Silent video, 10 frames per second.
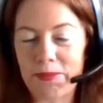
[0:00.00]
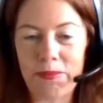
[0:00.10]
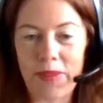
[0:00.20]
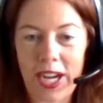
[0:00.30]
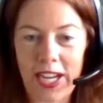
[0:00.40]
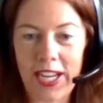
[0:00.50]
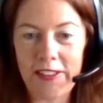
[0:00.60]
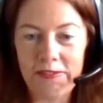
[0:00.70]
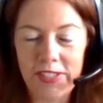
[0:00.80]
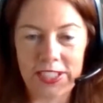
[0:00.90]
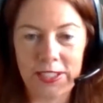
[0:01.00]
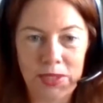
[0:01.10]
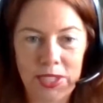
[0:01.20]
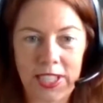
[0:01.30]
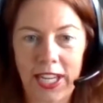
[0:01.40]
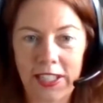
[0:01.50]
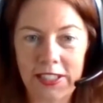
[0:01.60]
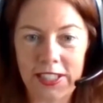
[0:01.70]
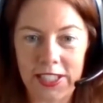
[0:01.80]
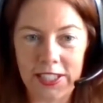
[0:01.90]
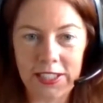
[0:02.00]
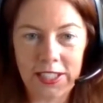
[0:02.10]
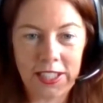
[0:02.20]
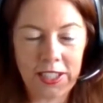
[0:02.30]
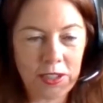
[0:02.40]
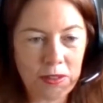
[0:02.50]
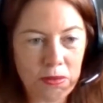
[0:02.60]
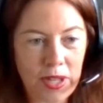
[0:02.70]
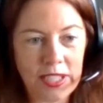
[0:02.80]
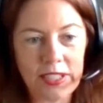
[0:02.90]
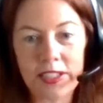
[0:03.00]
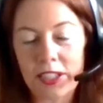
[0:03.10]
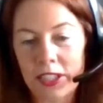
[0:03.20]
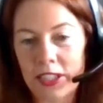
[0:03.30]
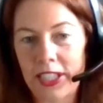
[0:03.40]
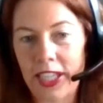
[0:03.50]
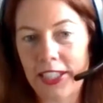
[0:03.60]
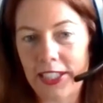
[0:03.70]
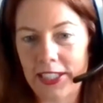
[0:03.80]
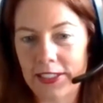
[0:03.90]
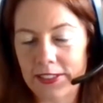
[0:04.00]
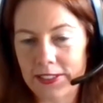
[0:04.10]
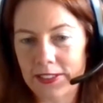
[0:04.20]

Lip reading: My victim mentality was creating